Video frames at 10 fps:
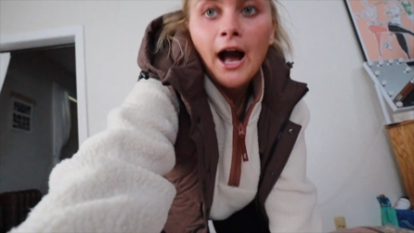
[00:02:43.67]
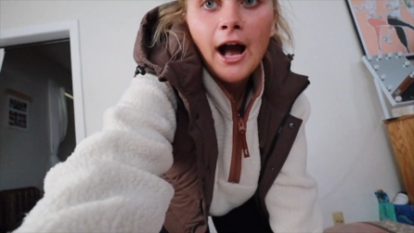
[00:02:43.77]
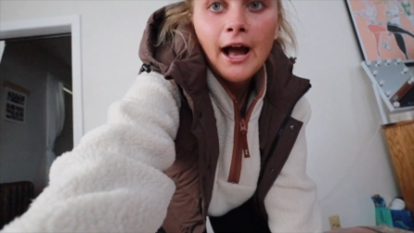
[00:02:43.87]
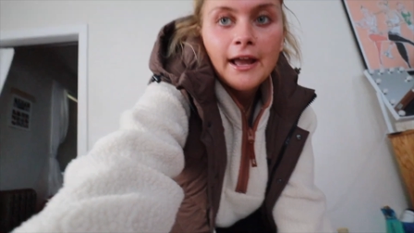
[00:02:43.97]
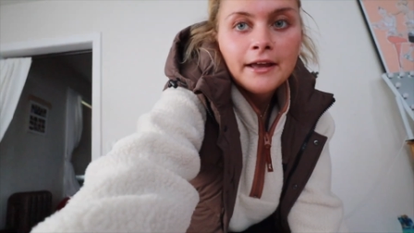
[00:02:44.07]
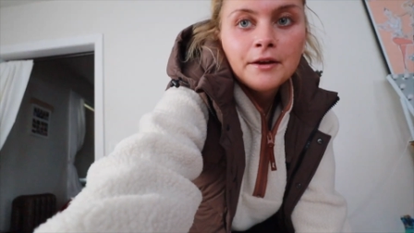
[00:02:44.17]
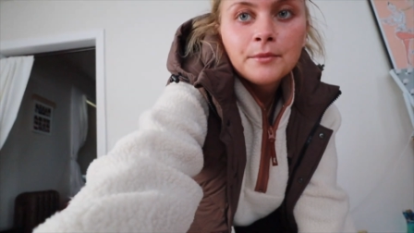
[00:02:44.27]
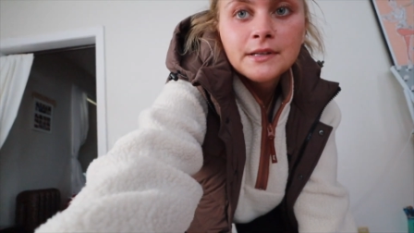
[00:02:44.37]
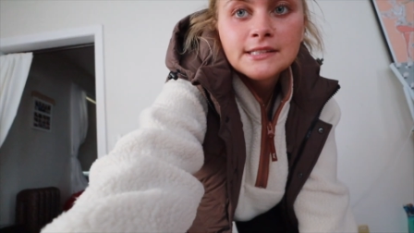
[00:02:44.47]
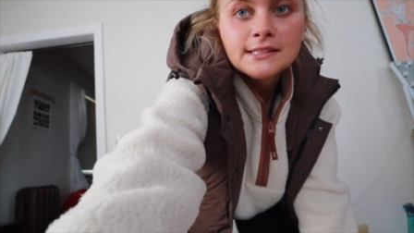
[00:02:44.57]
I
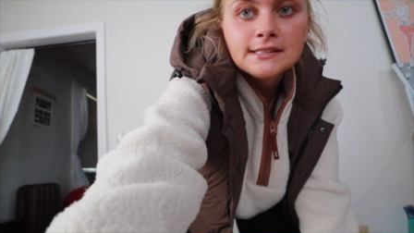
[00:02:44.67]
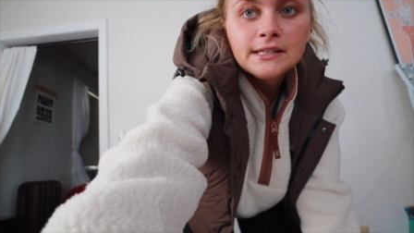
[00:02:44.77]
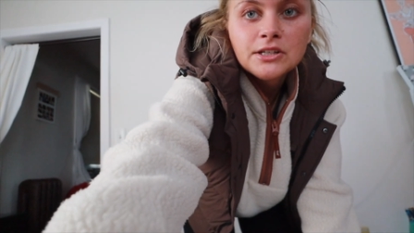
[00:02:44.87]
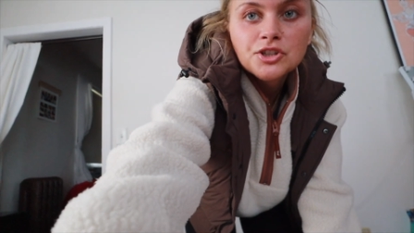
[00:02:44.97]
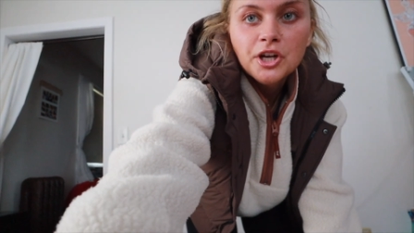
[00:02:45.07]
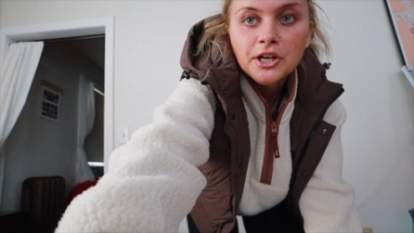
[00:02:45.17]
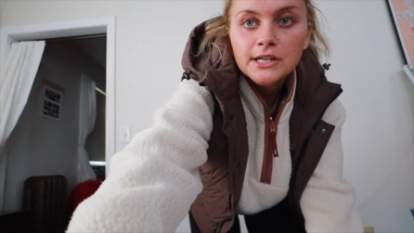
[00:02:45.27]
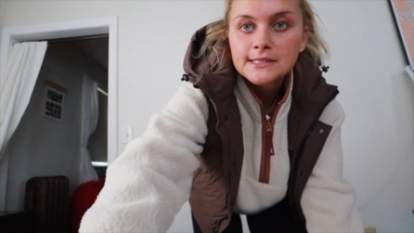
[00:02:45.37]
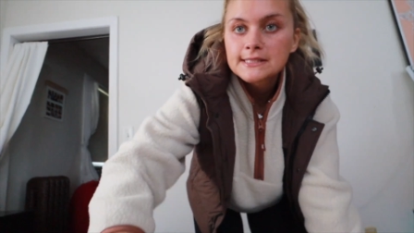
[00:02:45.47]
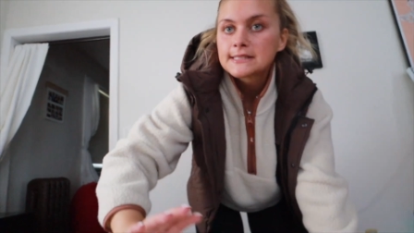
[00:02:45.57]
went to see
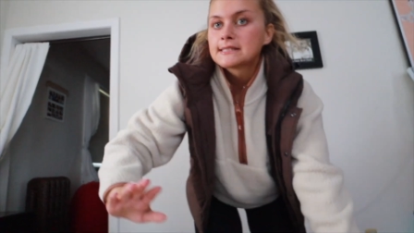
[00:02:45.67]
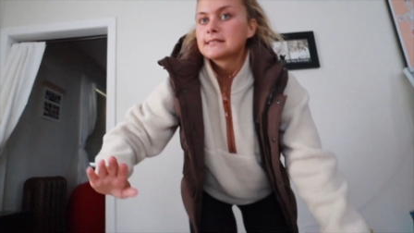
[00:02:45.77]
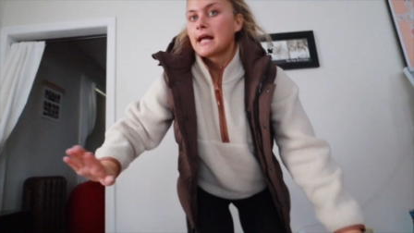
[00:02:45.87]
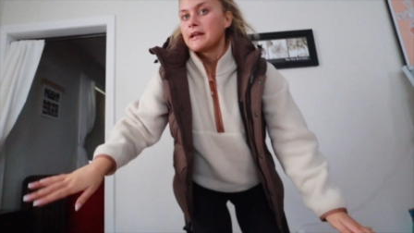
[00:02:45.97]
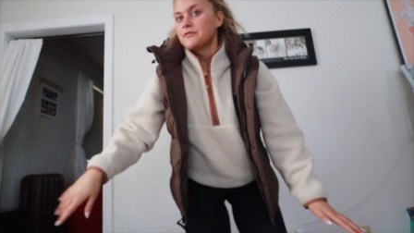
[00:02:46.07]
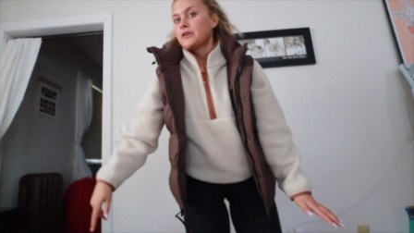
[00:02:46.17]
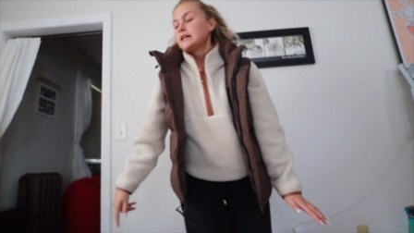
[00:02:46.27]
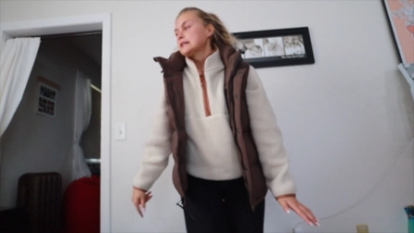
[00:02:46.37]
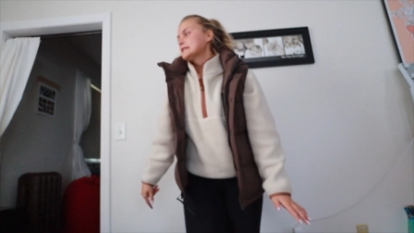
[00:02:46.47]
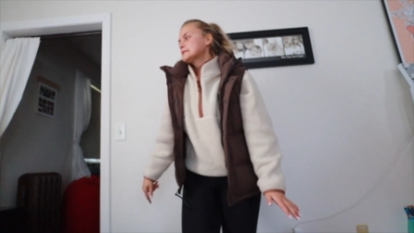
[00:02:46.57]
Jerry
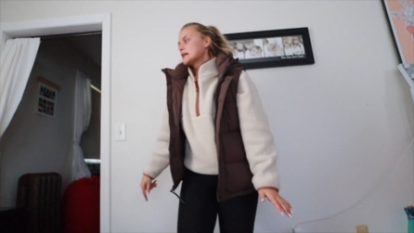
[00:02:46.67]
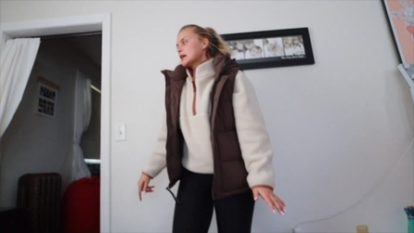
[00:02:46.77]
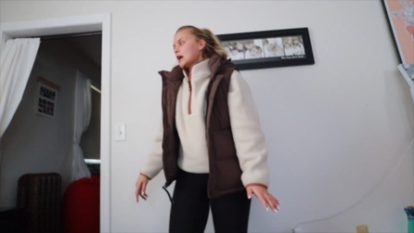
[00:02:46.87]
Seinfeld